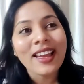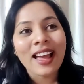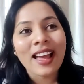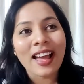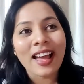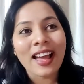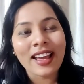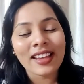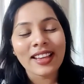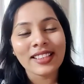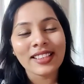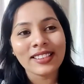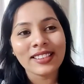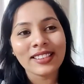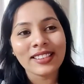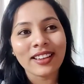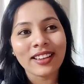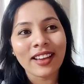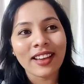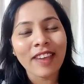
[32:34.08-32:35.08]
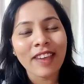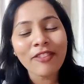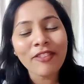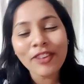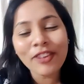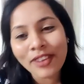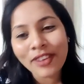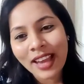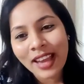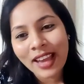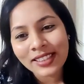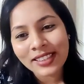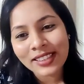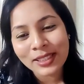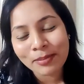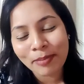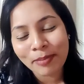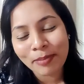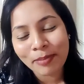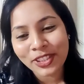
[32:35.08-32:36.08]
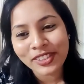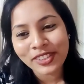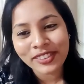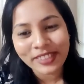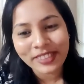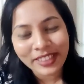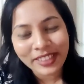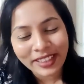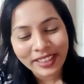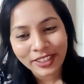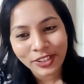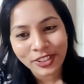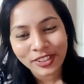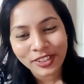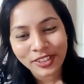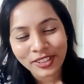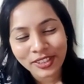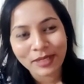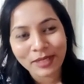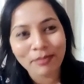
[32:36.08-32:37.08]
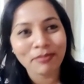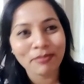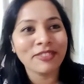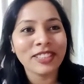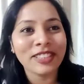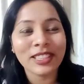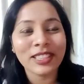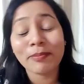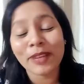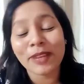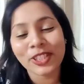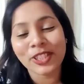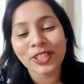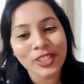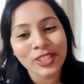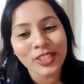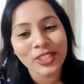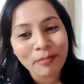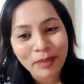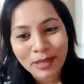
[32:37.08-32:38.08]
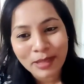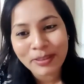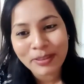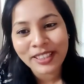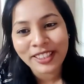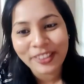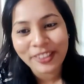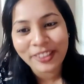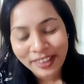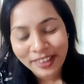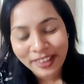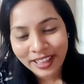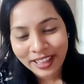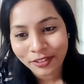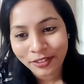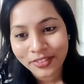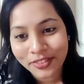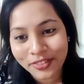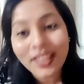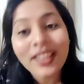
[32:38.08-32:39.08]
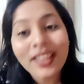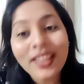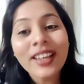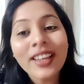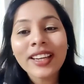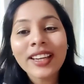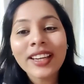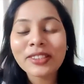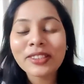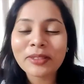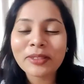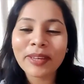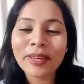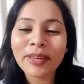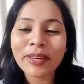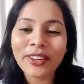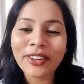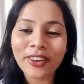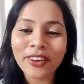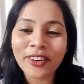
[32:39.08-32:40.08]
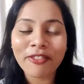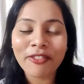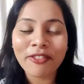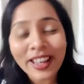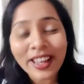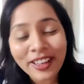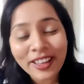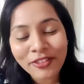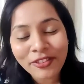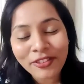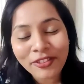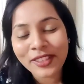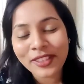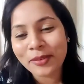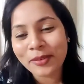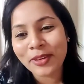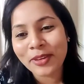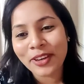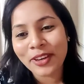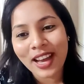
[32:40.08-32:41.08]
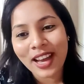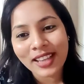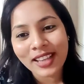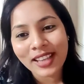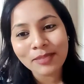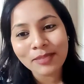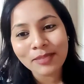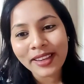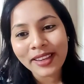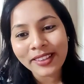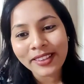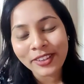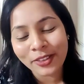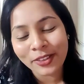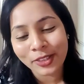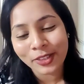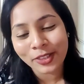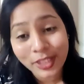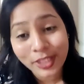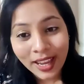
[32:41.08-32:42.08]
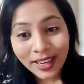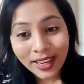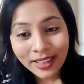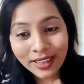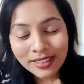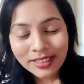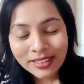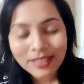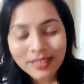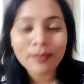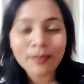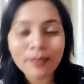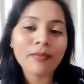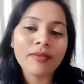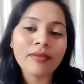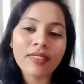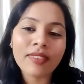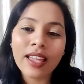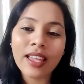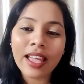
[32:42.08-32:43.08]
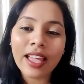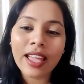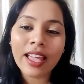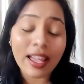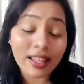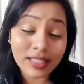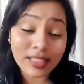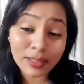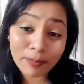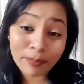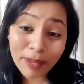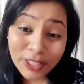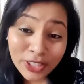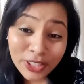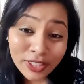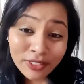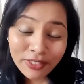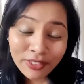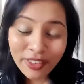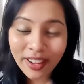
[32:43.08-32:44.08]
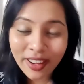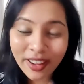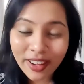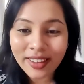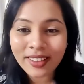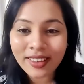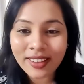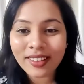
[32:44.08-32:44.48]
And uh, everyone has a special relationship with special people in your life. It could be your wife, it could be your husband, your child, a special friend.